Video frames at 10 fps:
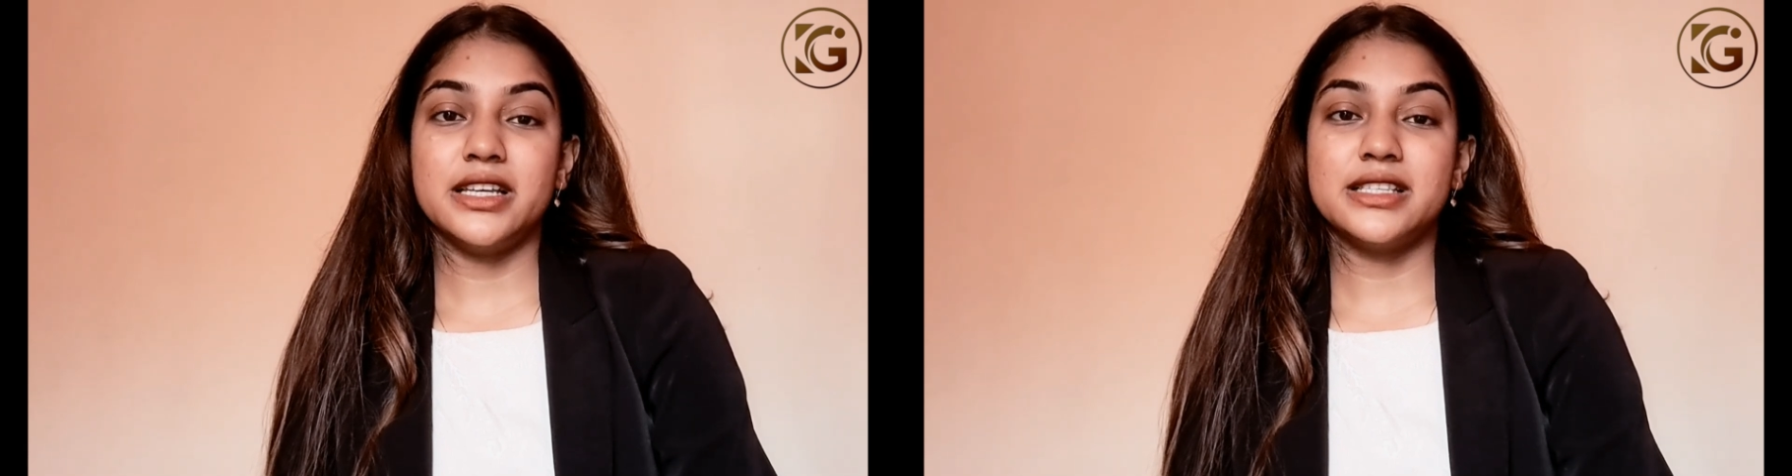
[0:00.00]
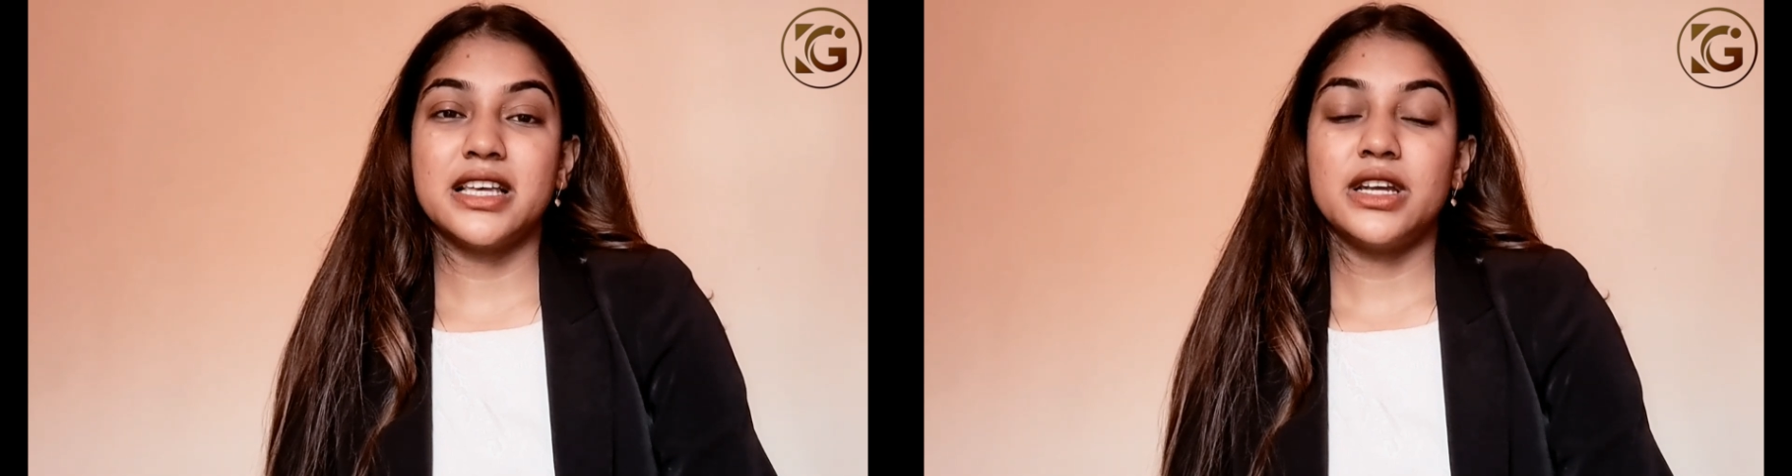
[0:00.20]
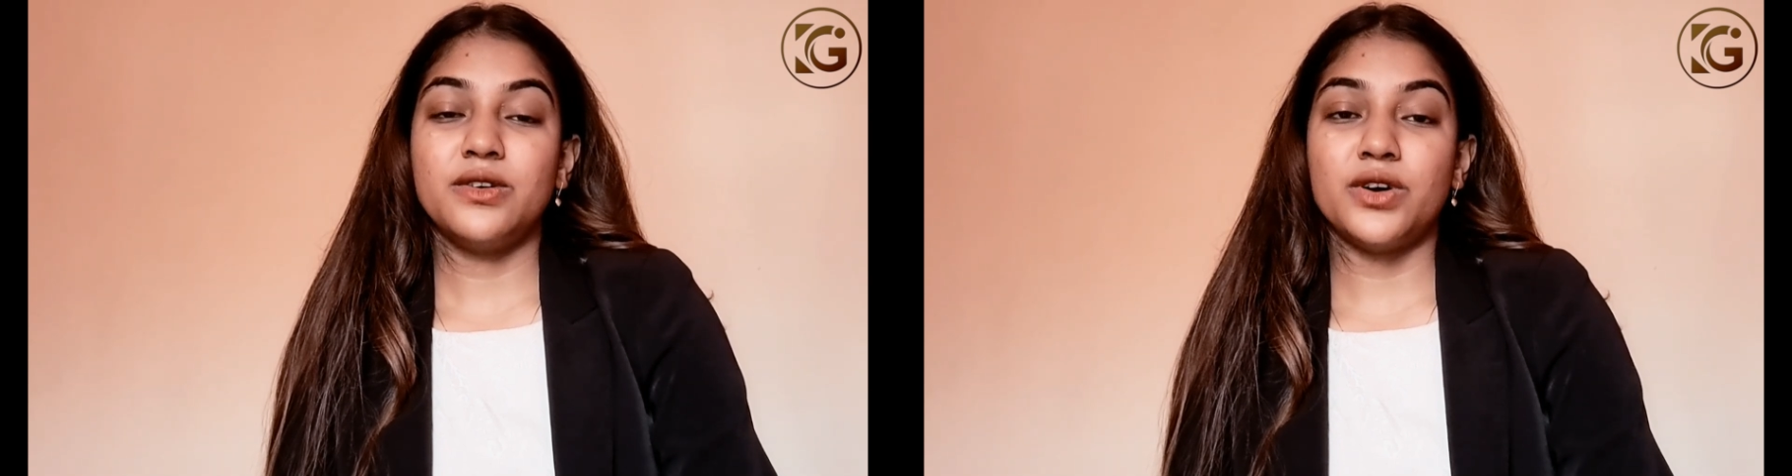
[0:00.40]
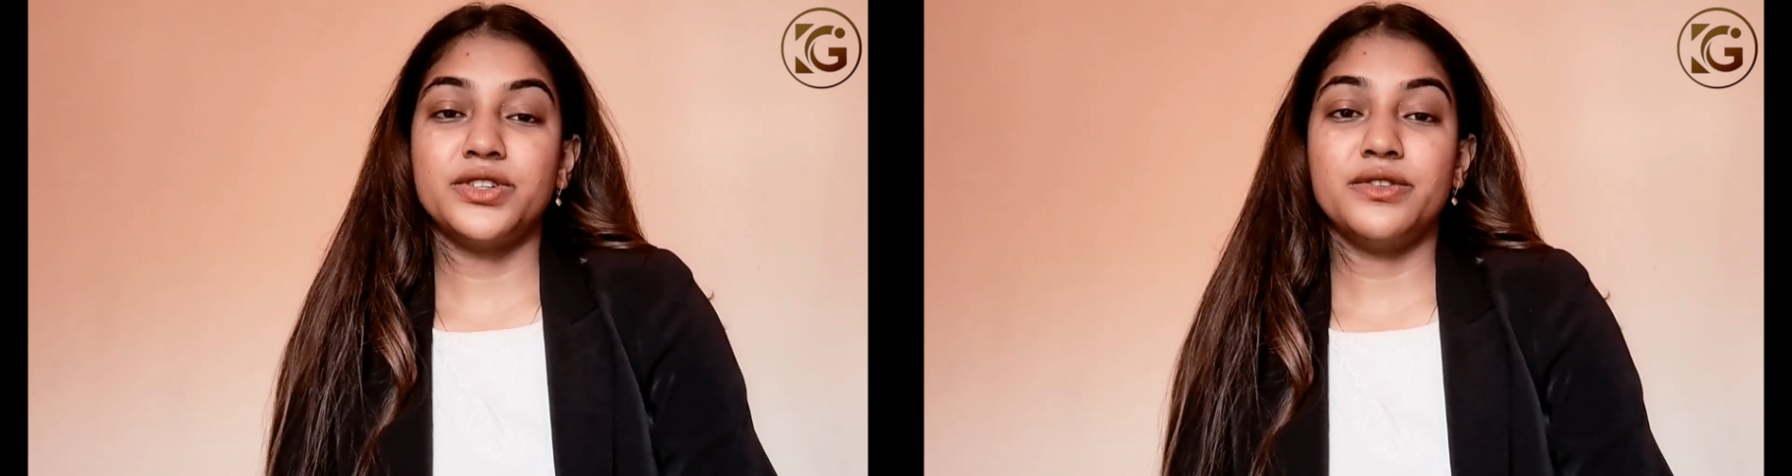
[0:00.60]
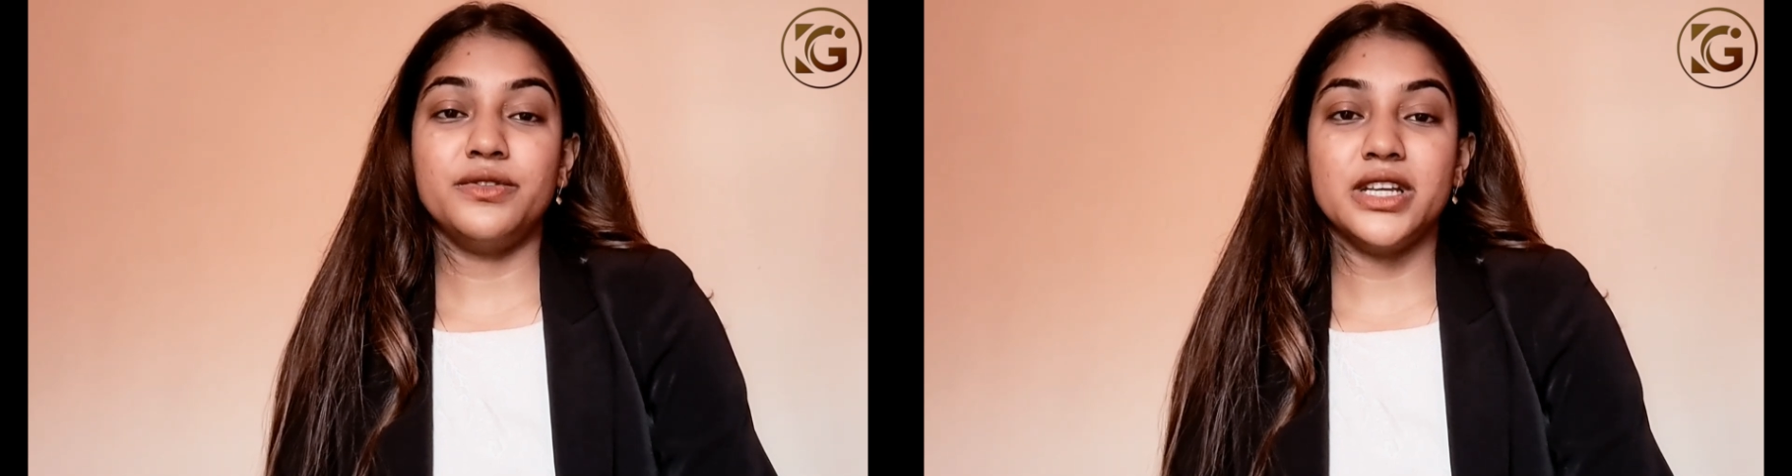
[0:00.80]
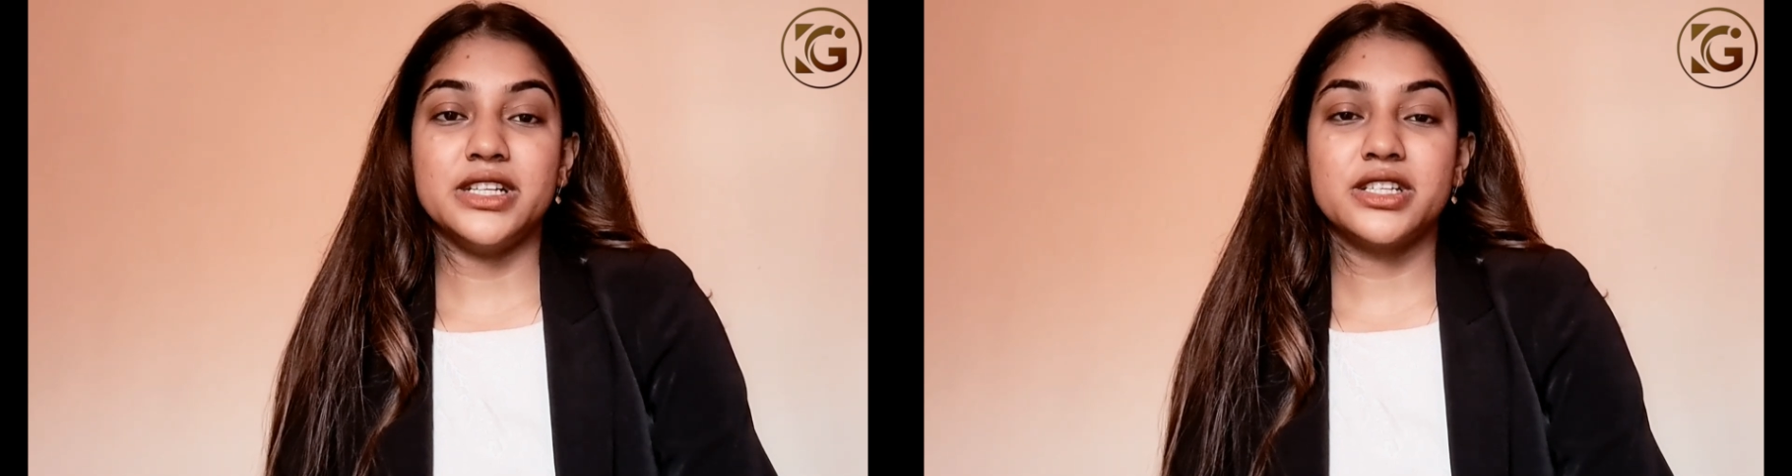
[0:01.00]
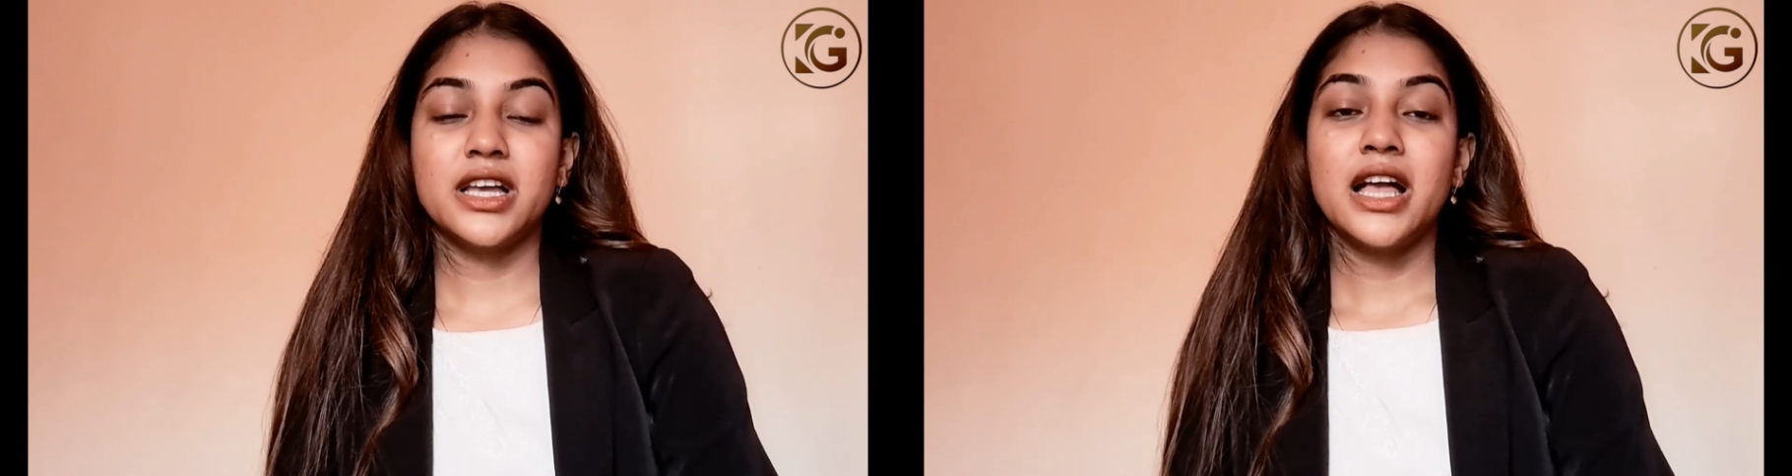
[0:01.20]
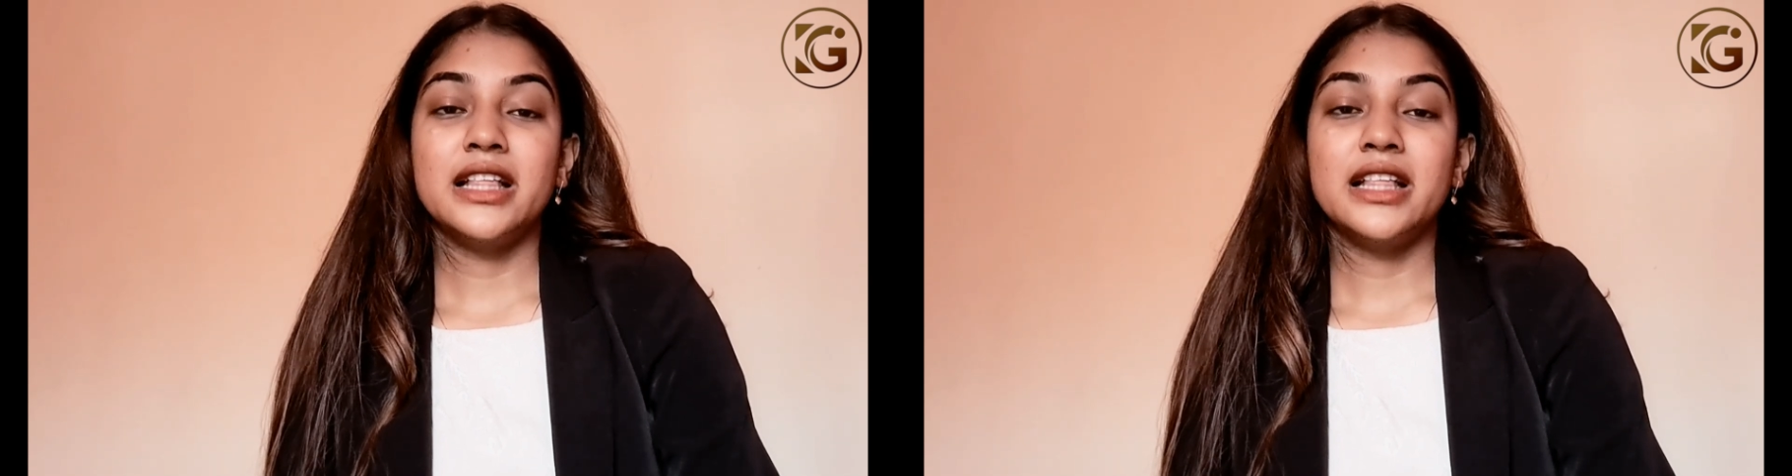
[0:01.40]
is not reached.